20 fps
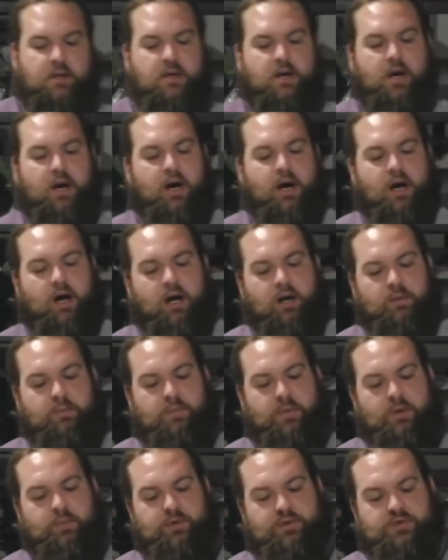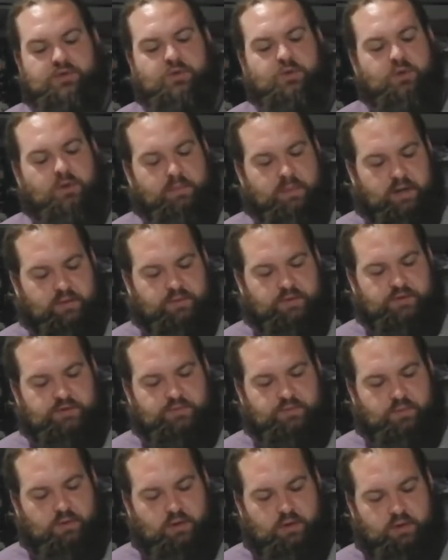And what's cool about
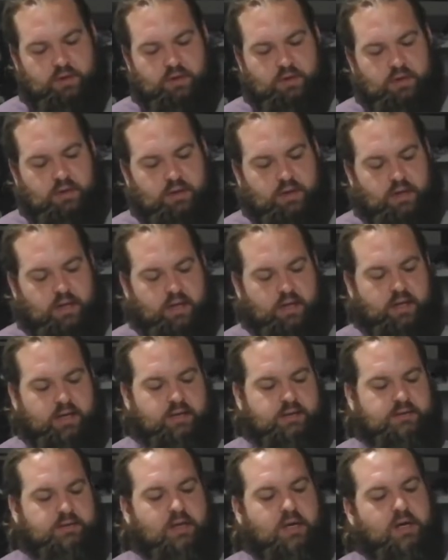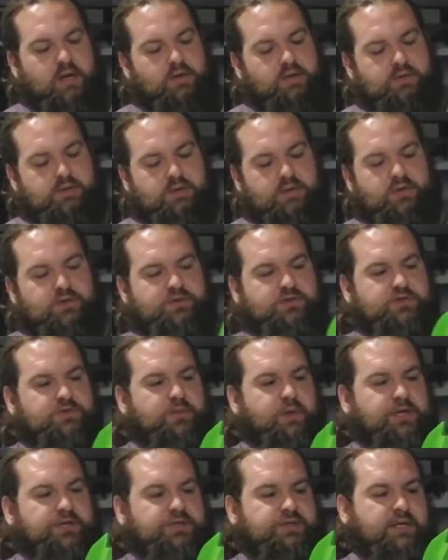this one is there's a little
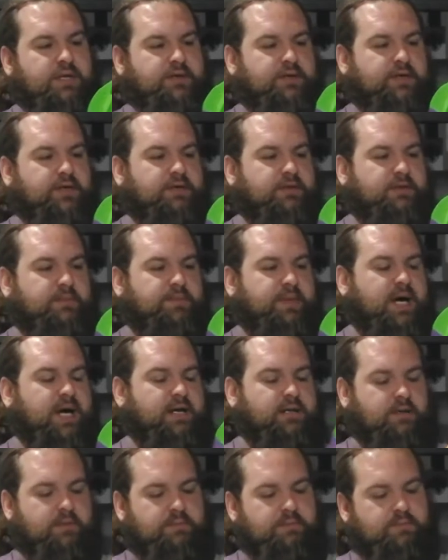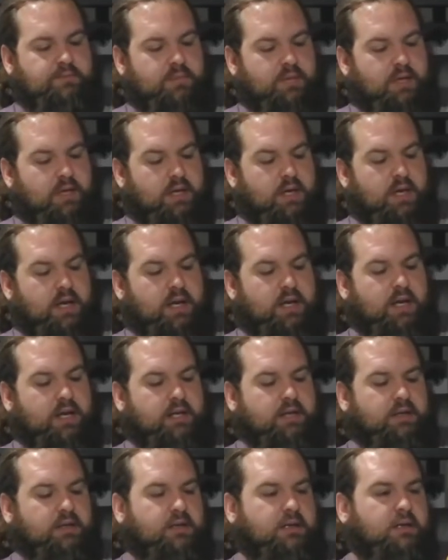switch down here at the bottom,
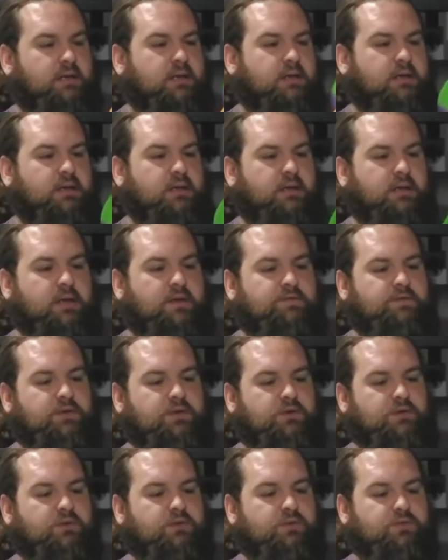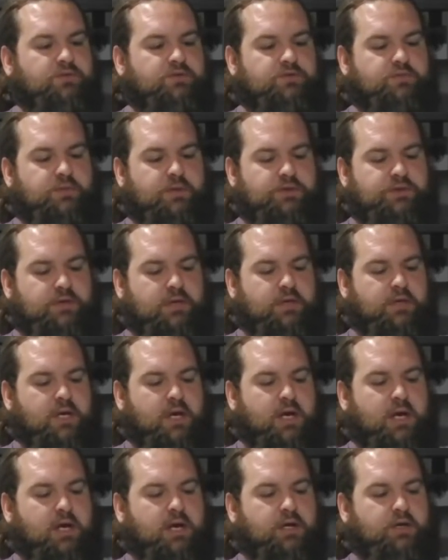and if you switch it,
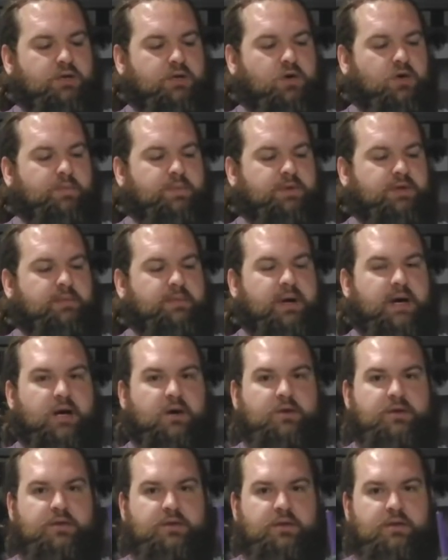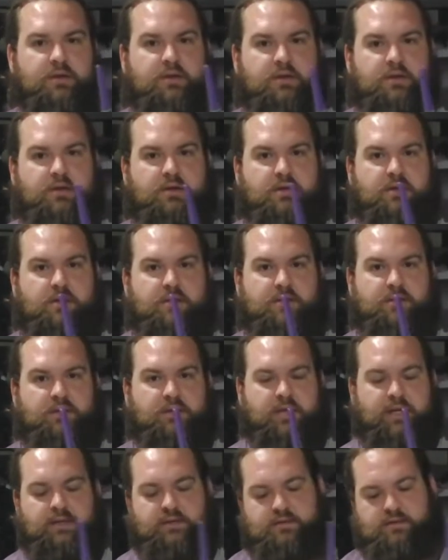you open the mouth, the
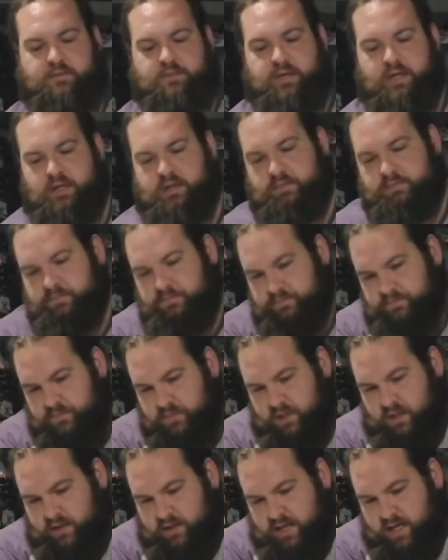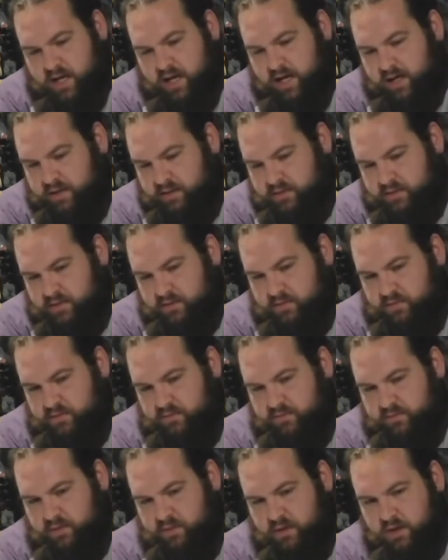lights come on in the eyes.
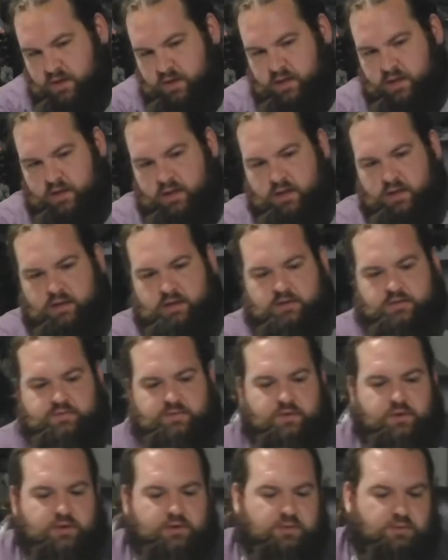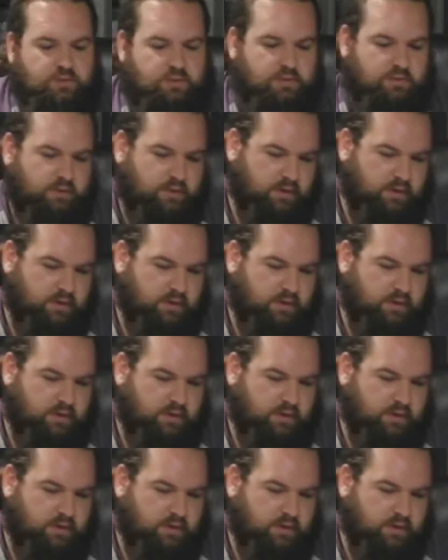It's very cool.